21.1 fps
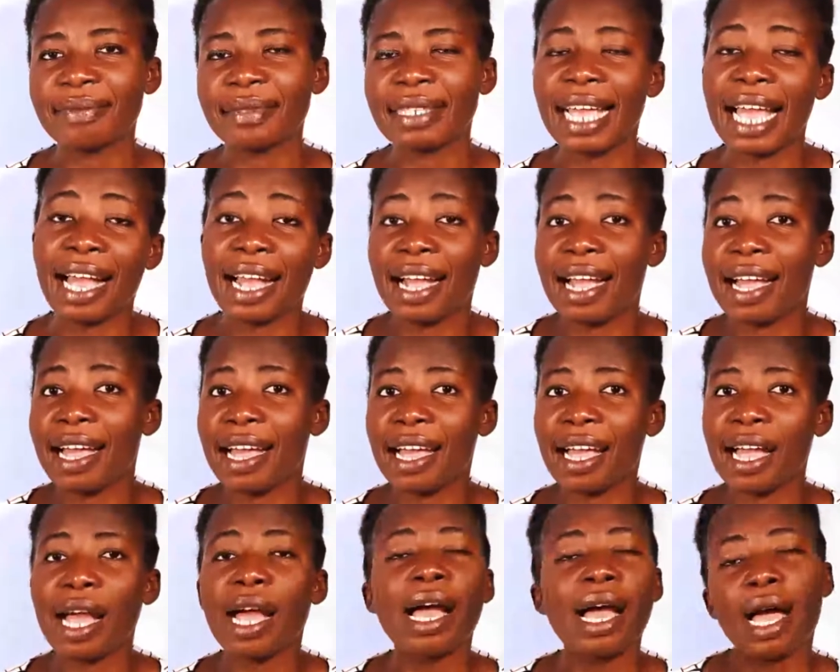
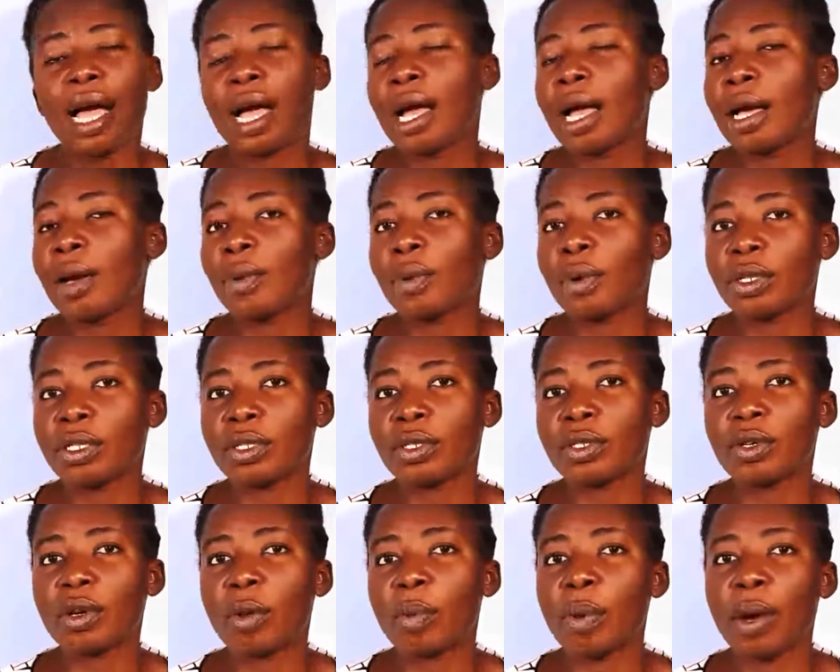Ara. What's
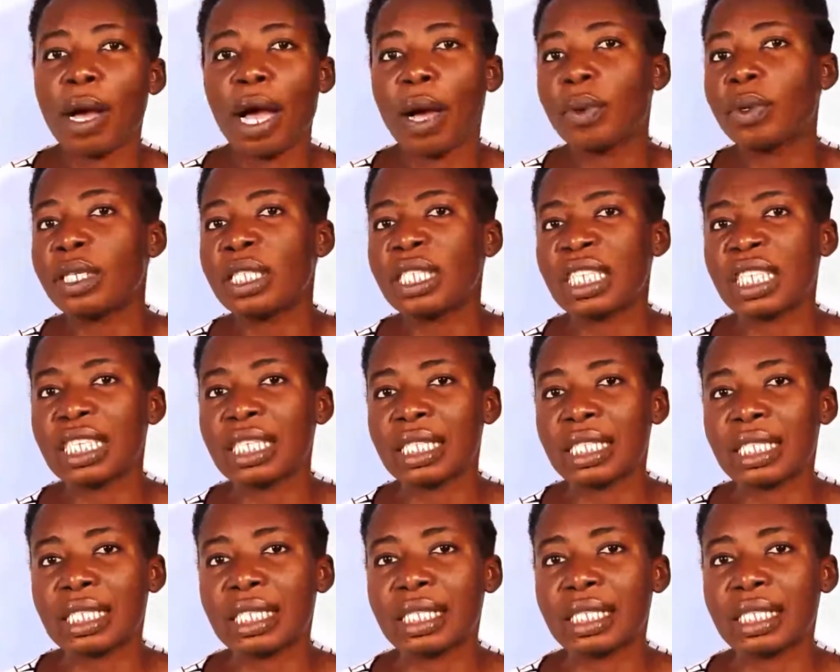up? How is it?